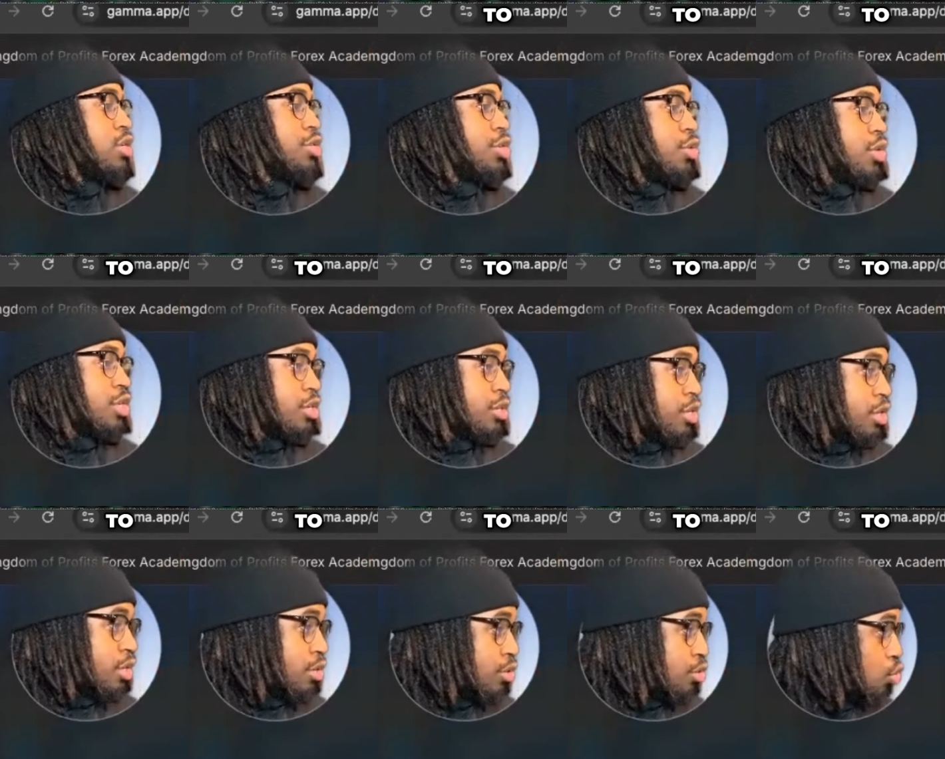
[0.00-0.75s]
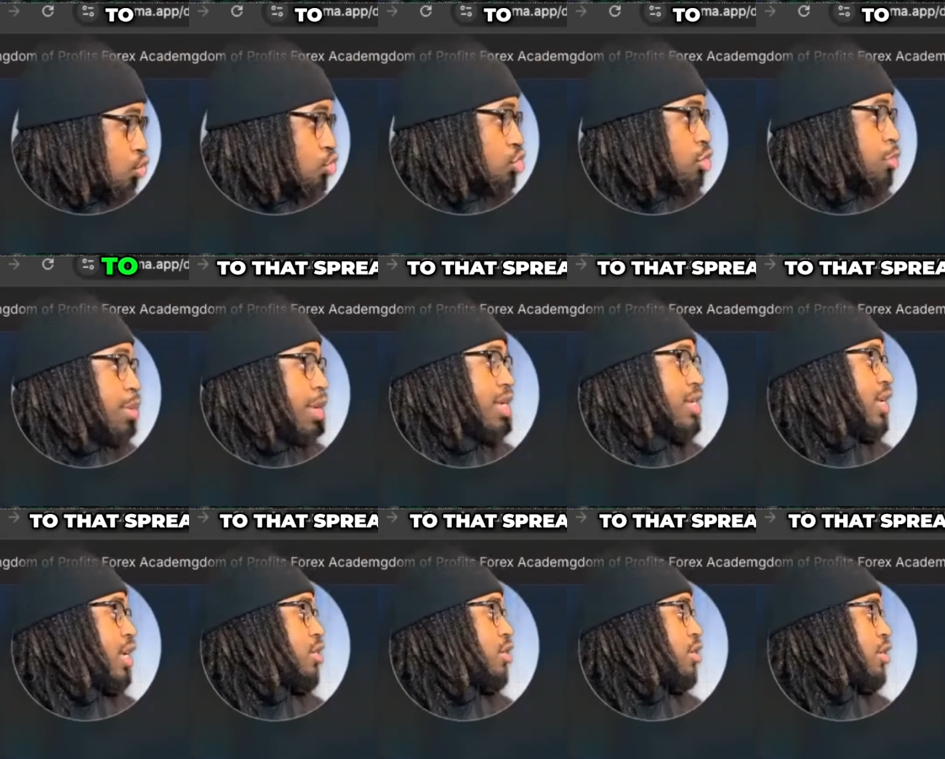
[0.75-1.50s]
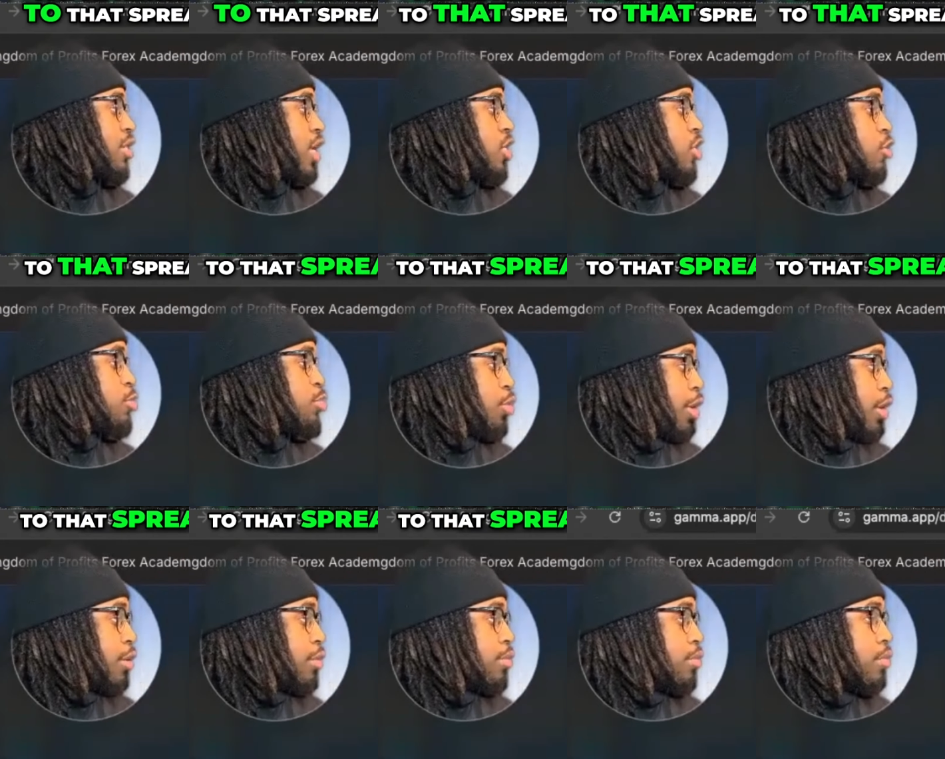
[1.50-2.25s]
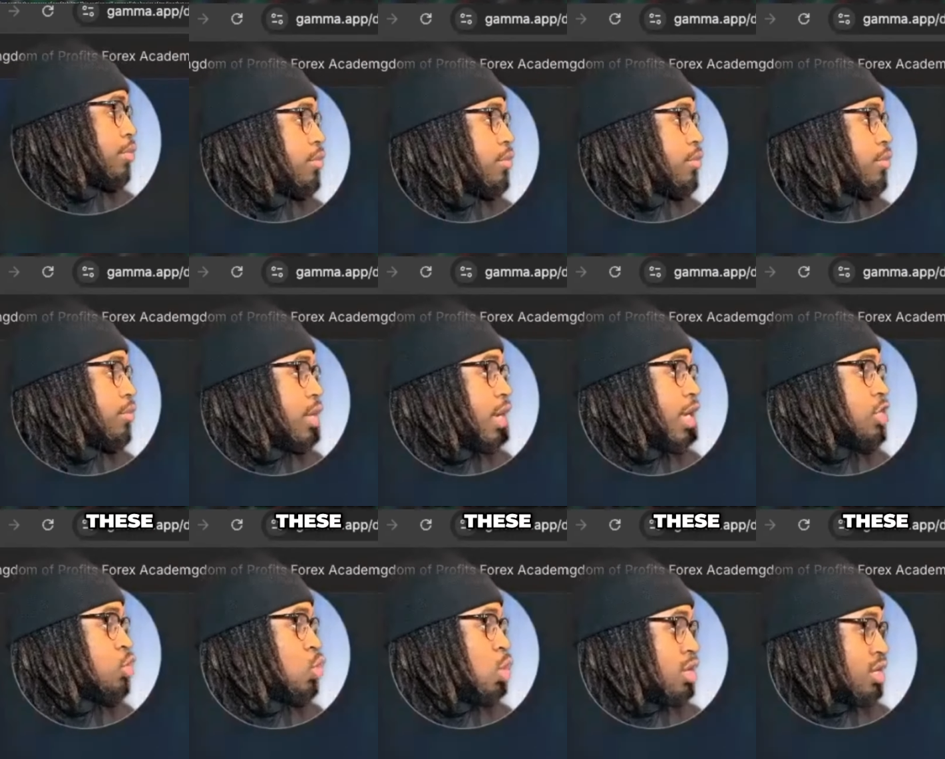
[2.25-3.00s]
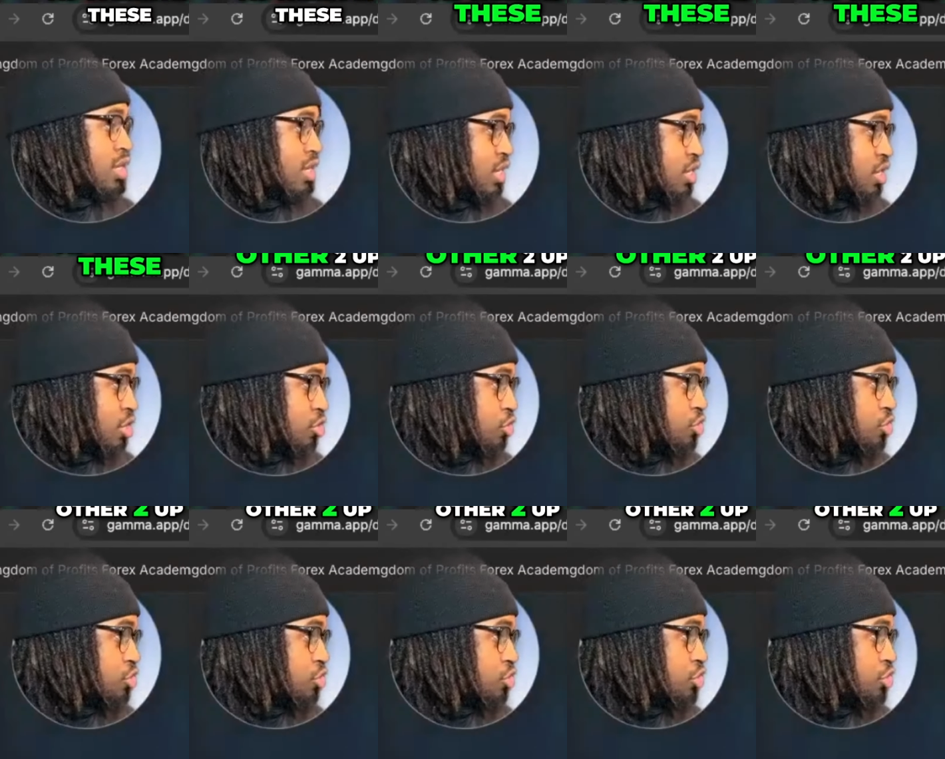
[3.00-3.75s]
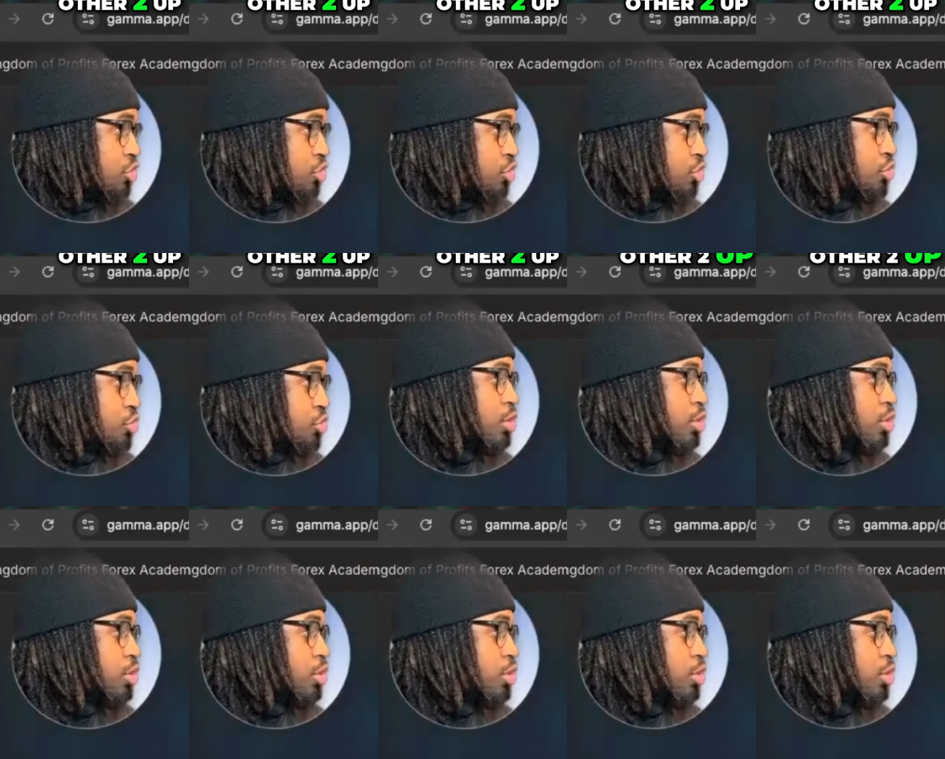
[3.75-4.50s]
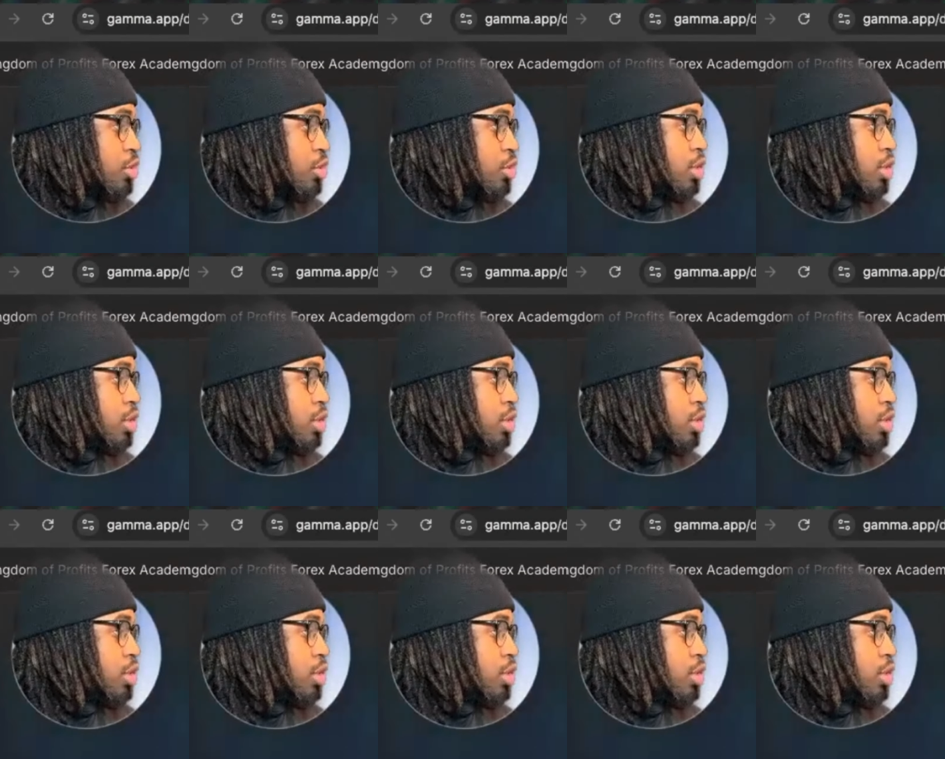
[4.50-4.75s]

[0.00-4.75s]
So it's crucial to pay attention to that spread, as well as these other two up here.